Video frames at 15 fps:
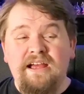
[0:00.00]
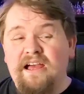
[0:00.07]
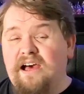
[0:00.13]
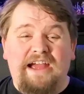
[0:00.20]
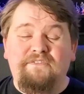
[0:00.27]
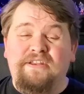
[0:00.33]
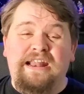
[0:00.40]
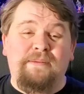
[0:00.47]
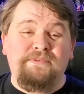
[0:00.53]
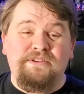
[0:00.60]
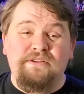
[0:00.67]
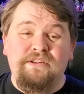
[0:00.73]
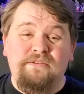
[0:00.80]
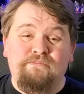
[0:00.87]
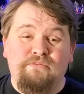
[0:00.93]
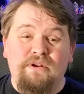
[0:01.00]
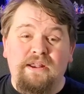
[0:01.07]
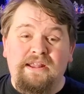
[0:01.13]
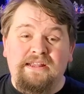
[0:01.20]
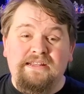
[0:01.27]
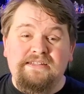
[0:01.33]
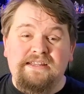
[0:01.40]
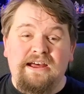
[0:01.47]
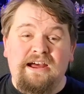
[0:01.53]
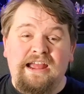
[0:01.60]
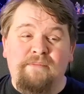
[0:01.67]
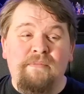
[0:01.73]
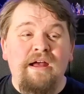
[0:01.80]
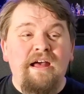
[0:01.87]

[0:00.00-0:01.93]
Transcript: I have an absolutely brilliant time.